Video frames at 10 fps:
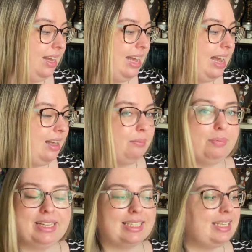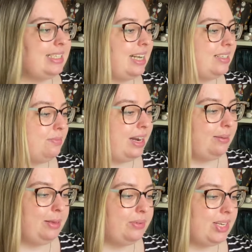But basically it says, many
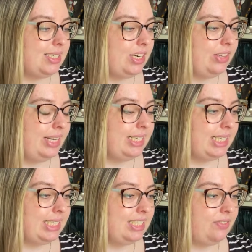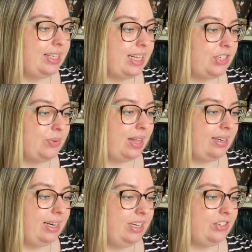people consider the existence of
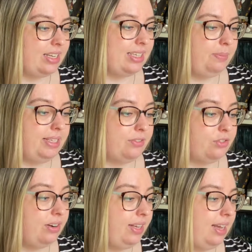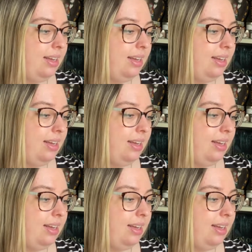asexuality an interesting piece of trivia.